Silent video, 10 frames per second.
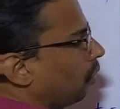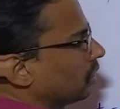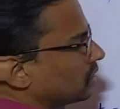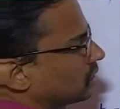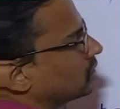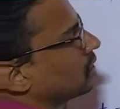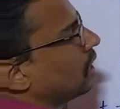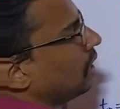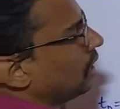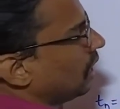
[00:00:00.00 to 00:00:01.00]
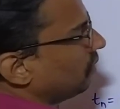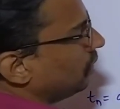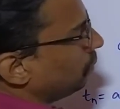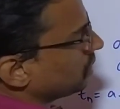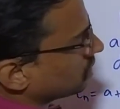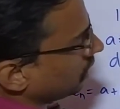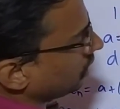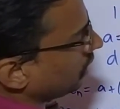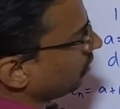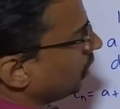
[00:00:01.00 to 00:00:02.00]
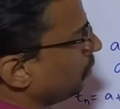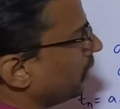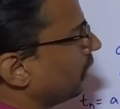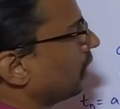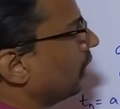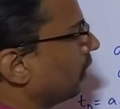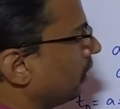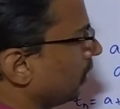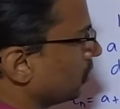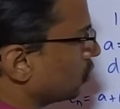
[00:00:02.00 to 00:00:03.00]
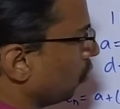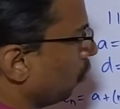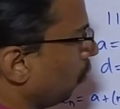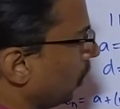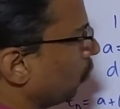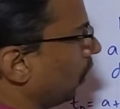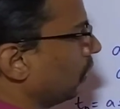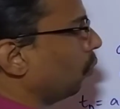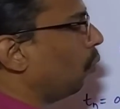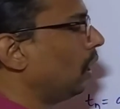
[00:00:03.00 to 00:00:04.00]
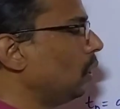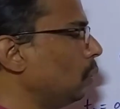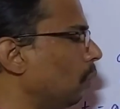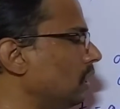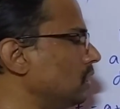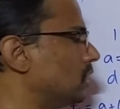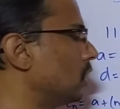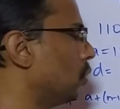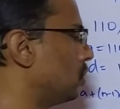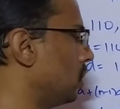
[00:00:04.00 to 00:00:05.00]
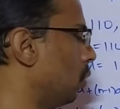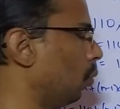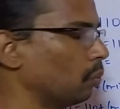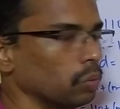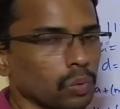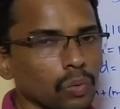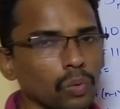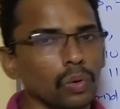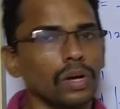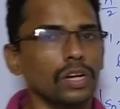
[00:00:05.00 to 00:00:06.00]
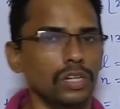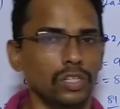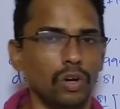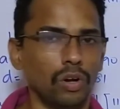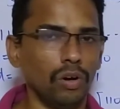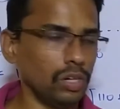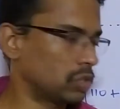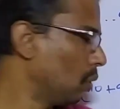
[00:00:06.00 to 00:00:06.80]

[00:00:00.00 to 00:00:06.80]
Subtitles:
what is 11 plus 99? We'll be getting 110. So 1100. Is it or not?